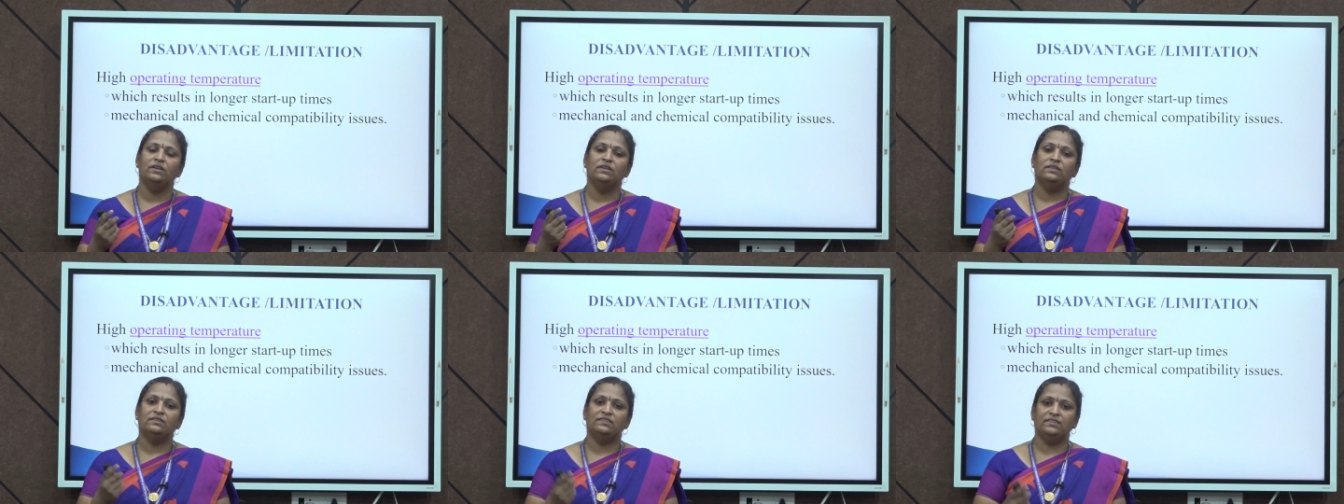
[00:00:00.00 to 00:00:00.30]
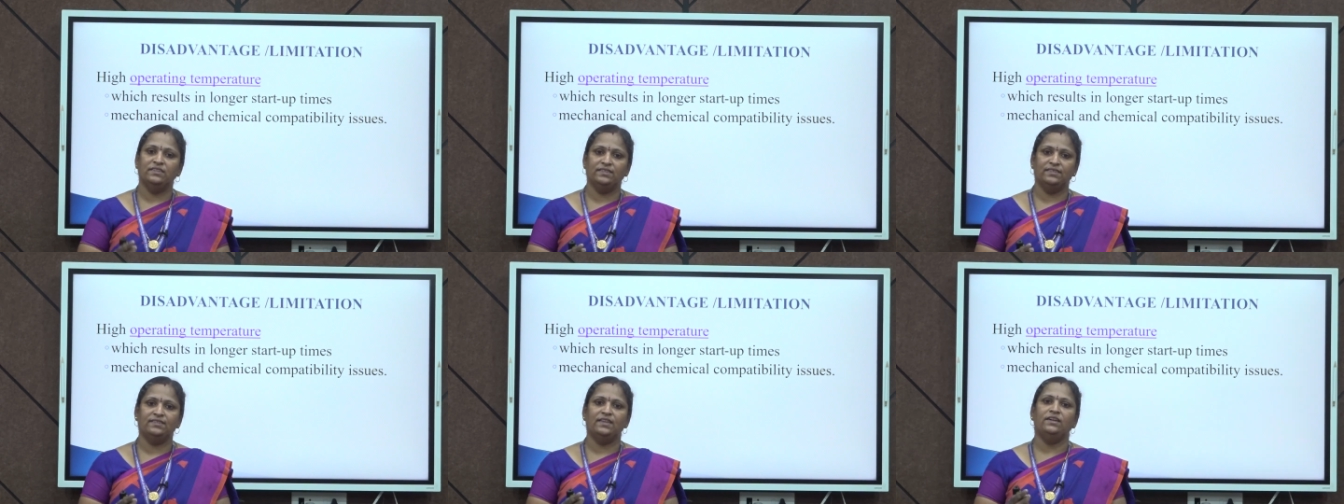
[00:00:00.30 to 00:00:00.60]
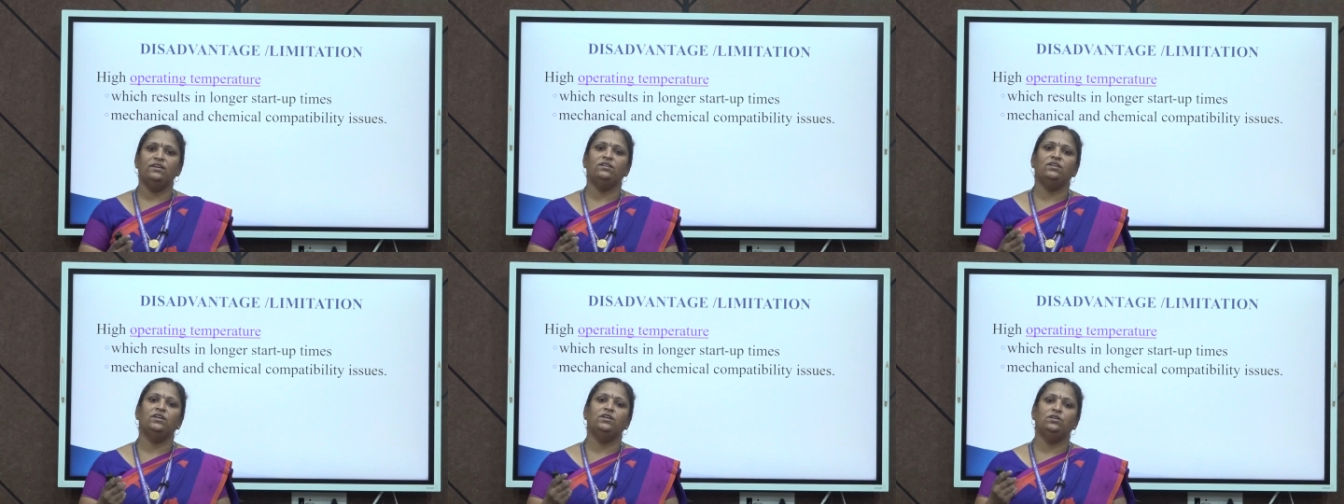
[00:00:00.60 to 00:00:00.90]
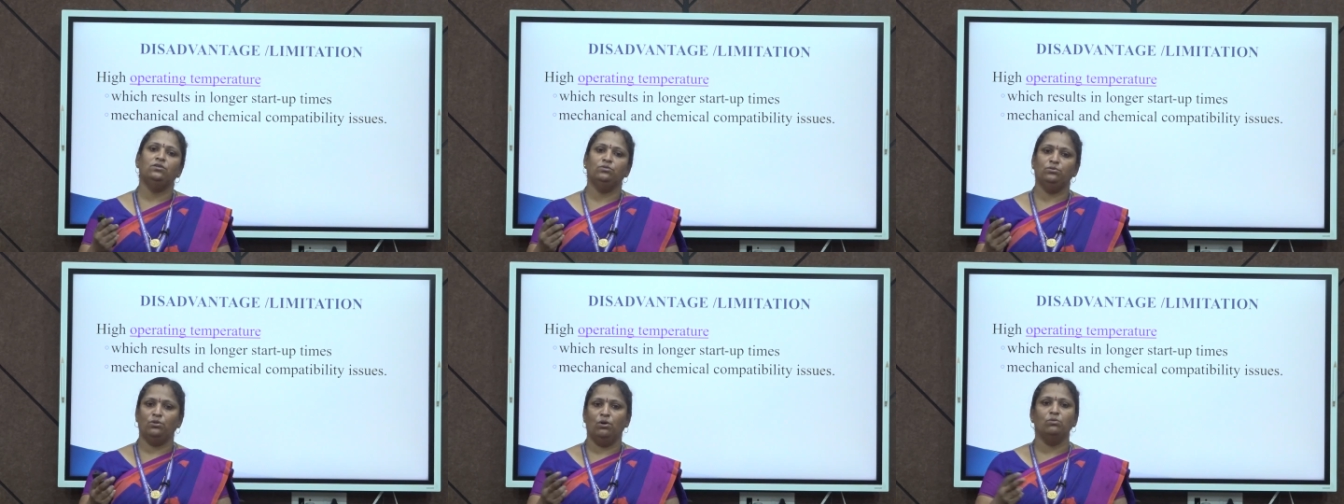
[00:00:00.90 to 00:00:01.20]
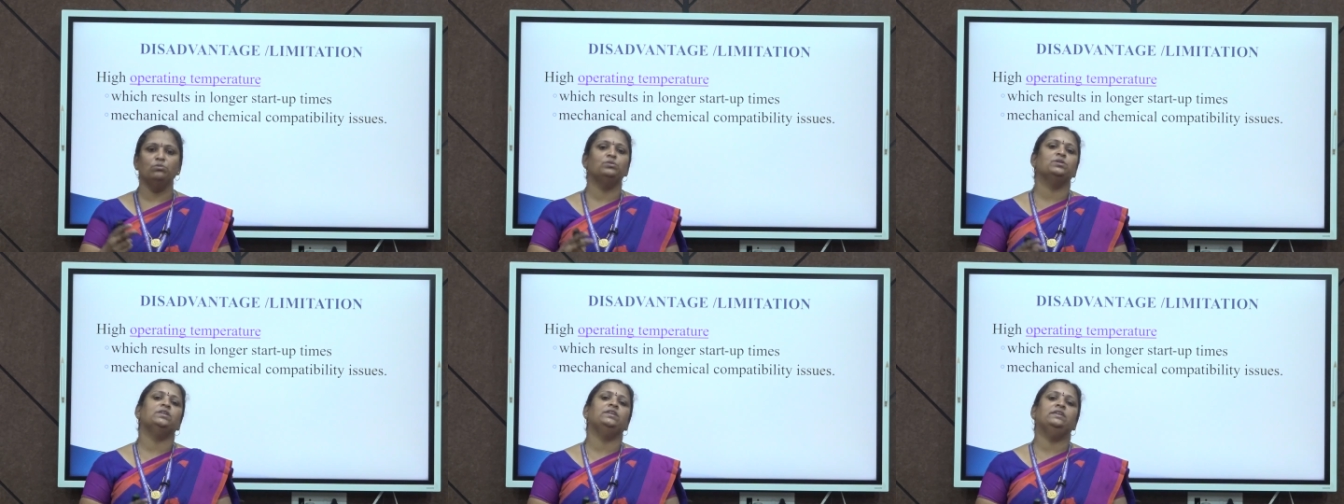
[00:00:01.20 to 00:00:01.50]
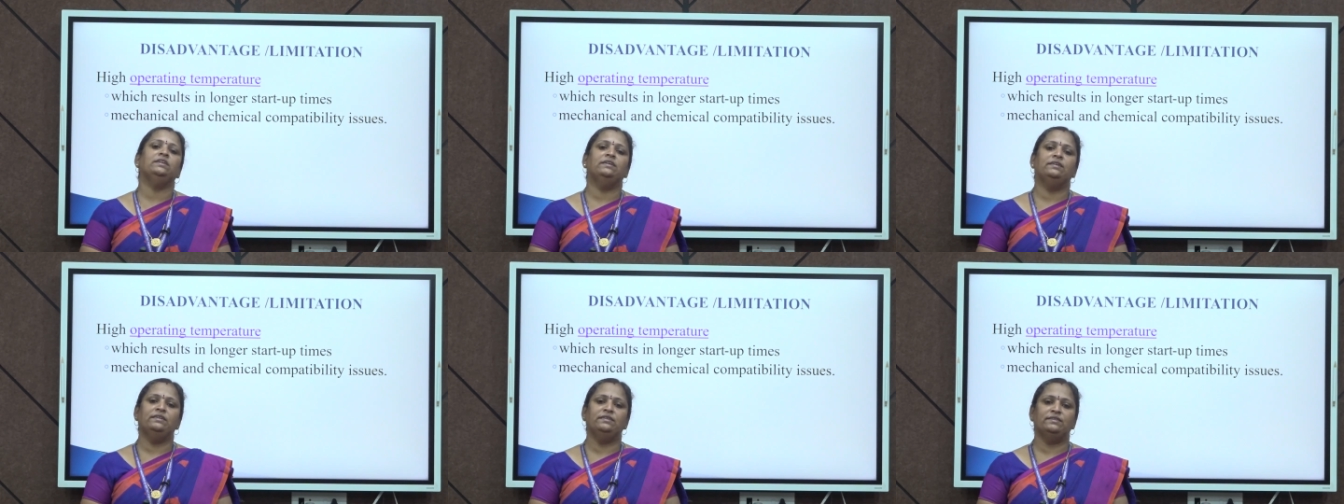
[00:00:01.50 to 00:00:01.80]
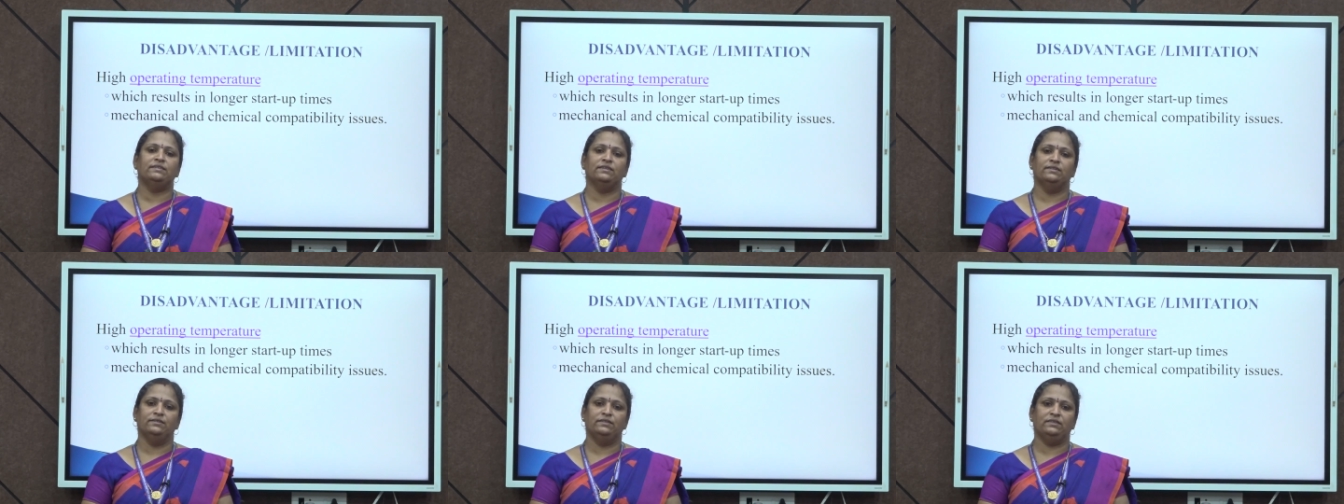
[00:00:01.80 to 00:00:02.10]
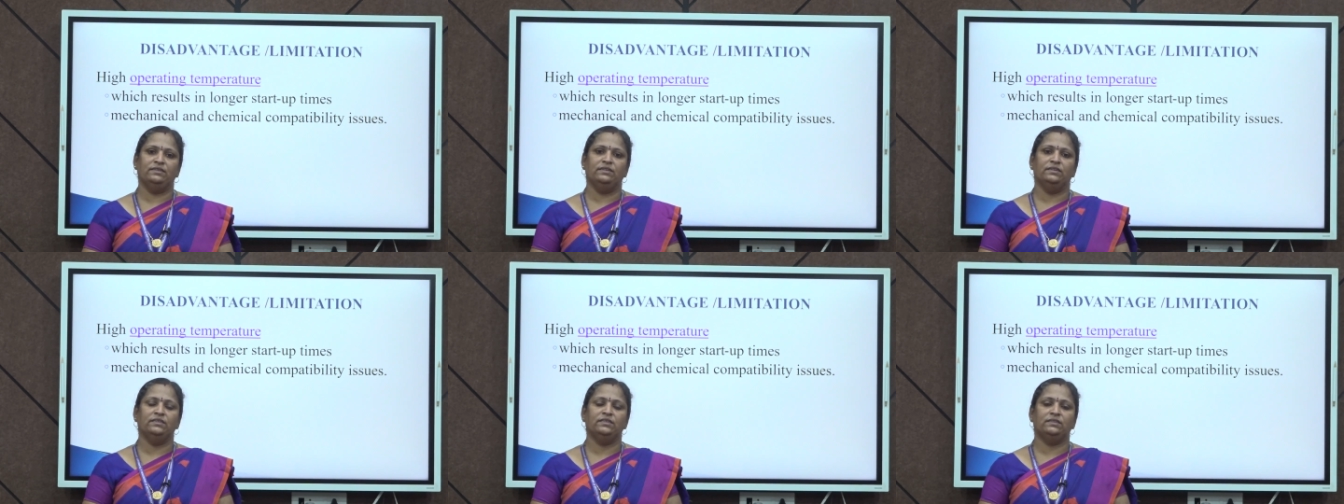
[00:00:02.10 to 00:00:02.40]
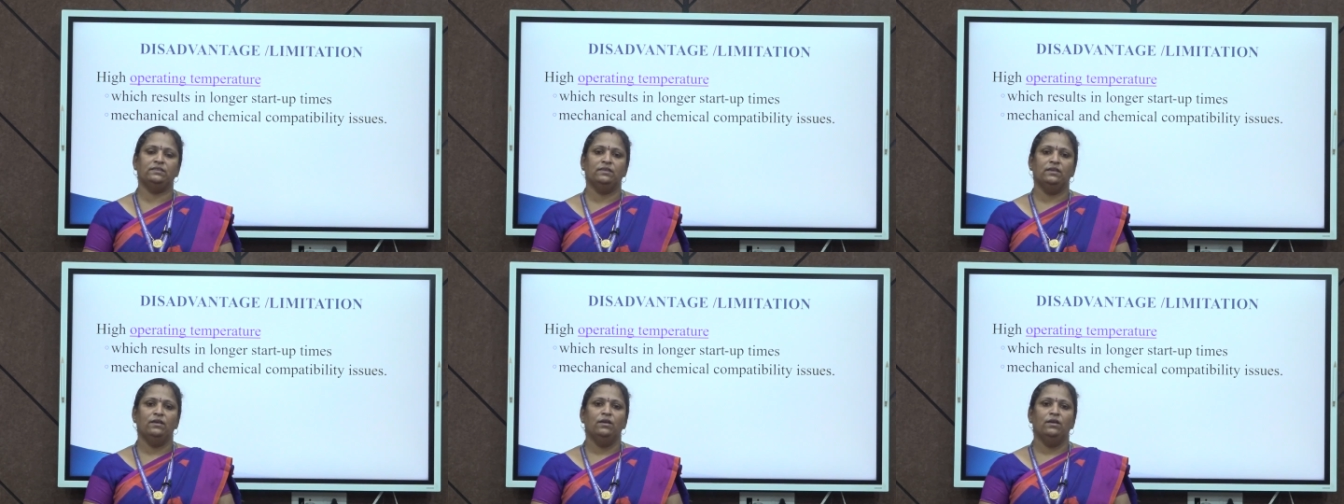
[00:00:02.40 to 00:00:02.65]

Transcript: 600 to 1000 degrees Celsius